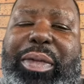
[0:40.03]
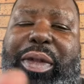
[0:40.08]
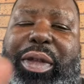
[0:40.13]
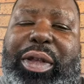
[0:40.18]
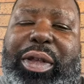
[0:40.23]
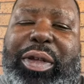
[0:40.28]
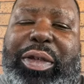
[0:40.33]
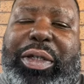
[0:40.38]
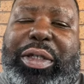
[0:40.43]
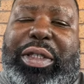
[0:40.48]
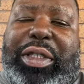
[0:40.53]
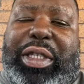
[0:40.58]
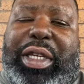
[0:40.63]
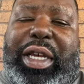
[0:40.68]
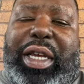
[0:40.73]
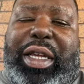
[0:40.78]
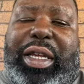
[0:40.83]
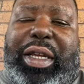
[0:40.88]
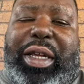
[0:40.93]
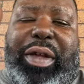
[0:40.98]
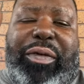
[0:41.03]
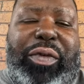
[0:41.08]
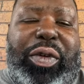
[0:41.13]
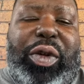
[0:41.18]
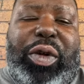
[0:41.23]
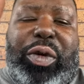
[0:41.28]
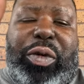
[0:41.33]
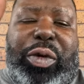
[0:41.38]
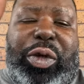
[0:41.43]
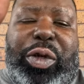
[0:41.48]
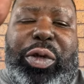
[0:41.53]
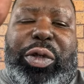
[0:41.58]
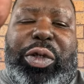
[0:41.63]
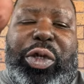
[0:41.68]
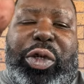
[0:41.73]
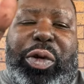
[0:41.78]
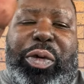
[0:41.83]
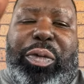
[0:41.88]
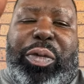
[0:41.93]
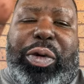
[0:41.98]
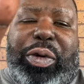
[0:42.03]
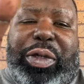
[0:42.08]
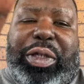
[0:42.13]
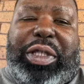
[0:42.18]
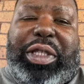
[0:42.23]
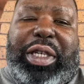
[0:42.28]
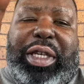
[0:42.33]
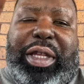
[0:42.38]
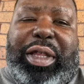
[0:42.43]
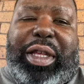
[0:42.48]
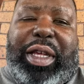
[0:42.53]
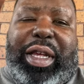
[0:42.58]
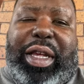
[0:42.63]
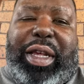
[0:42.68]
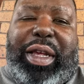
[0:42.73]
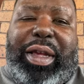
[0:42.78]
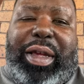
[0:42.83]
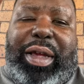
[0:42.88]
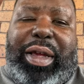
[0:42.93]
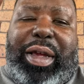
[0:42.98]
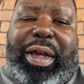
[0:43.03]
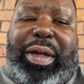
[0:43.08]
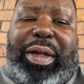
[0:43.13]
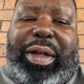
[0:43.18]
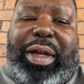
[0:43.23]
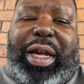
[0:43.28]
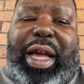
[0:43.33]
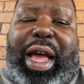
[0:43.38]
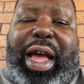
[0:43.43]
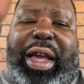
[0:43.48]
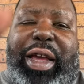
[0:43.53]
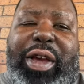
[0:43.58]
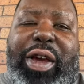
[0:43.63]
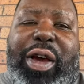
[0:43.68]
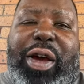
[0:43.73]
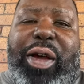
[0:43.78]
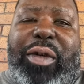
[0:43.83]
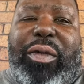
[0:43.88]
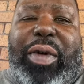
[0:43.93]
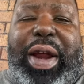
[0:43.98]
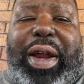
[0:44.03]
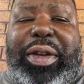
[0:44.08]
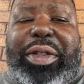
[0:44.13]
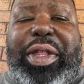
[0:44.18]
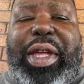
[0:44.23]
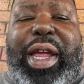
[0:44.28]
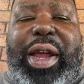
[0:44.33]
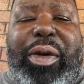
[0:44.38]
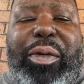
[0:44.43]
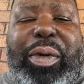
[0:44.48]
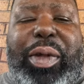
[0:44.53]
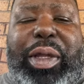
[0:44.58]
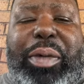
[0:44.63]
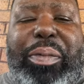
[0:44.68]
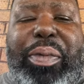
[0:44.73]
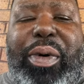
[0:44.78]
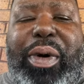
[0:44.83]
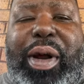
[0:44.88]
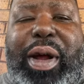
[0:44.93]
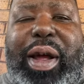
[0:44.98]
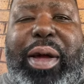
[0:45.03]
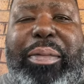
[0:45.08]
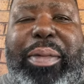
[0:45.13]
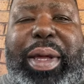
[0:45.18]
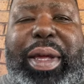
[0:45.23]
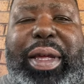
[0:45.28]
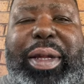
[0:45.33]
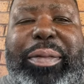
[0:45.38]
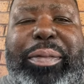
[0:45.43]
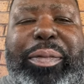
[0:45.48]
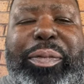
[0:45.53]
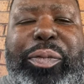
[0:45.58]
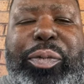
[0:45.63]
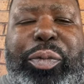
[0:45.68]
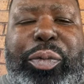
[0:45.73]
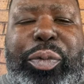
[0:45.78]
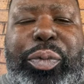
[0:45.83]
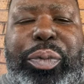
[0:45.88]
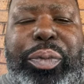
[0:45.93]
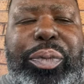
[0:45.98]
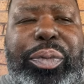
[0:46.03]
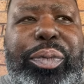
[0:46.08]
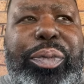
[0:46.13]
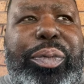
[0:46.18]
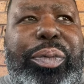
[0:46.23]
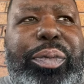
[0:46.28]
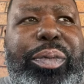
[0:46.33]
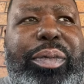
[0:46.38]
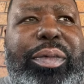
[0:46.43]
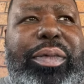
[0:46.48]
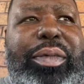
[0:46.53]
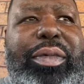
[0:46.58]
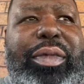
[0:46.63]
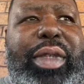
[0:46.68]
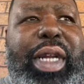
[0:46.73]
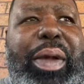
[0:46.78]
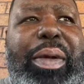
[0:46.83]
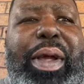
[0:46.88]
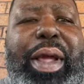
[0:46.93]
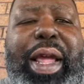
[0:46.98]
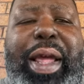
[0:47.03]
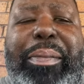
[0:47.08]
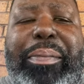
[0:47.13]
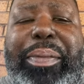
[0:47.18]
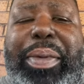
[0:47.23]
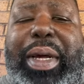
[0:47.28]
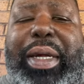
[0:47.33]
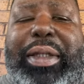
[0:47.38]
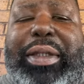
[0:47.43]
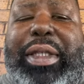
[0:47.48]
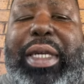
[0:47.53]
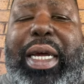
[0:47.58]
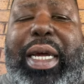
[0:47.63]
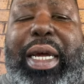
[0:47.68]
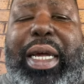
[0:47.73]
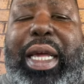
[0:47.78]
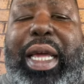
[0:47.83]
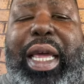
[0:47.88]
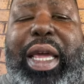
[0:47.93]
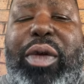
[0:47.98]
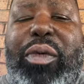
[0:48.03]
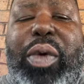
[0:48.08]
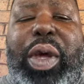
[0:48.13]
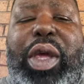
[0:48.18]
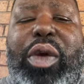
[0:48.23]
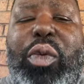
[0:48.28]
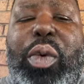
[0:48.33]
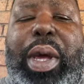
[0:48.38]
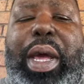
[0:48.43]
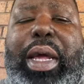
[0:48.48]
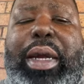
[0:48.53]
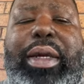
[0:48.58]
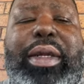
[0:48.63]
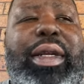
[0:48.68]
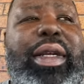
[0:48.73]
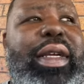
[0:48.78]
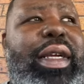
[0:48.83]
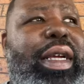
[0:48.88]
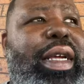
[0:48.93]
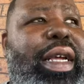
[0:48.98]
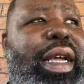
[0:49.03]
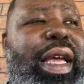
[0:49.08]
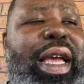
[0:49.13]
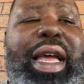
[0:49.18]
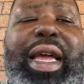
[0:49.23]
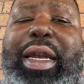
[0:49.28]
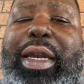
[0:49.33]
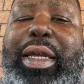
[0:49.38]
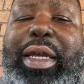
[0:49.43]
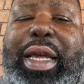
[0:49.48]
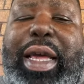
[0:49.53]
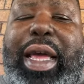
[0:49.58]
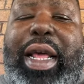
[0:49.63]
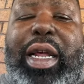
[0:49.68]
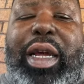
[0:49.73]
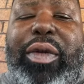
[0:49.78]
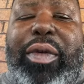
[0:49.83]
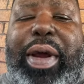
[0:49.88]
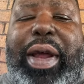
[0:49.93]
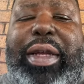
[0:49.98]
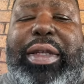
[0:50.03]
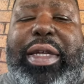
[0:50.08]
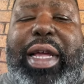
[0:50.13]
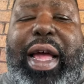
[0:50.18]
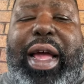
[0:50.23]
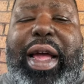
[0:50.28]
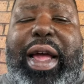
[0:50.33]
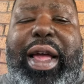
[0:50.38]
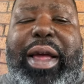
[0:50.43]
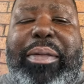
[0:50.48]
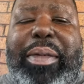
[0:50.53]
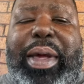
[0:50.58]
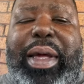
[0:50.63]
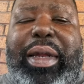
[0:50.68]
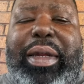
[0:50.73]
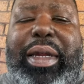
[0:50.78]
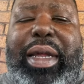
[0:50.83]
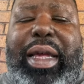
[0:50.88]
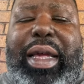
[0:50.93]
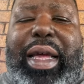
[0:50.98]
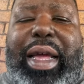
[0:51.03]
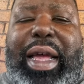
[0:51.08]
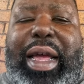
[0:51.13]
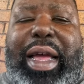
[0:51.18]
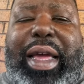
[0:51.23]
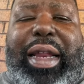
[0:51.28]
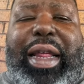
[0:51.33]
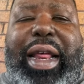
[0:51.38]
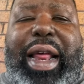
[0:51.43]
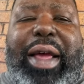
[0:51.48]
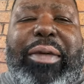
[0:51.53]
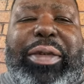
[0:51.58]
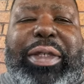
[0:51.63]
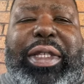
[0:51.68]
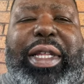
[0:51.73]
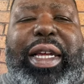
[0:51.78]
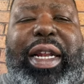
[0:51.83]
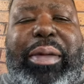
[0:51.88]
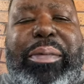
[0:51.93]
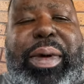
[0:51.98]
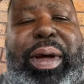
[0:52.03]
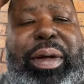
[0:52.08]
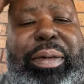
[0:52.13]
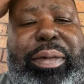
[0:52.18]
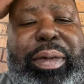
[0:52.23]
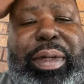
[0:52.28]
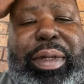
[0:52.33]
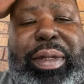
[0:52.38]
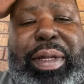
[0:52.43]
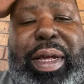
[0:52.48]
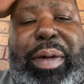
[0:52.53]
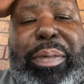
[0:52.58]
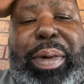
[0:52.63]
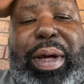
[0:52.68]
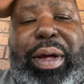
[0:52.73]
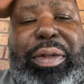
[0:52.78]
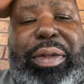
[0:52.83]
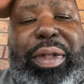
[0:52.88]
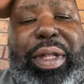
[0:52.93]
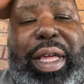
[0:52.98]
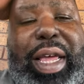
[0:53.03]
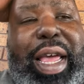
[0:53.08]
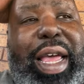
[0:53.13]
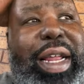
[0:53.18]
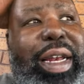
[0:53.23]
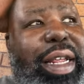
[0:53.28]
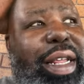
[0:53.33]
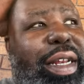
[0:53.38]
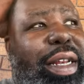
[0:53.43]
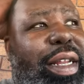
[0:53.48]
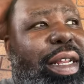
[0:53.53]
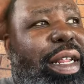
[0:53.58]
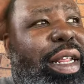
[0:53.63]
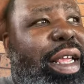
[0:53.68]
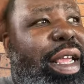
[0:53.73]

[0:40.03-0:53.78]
You'll see, if you're on YouTube, you'll see the icon right there with the prom in. But he went, and he had a great time. And I was thinking about that,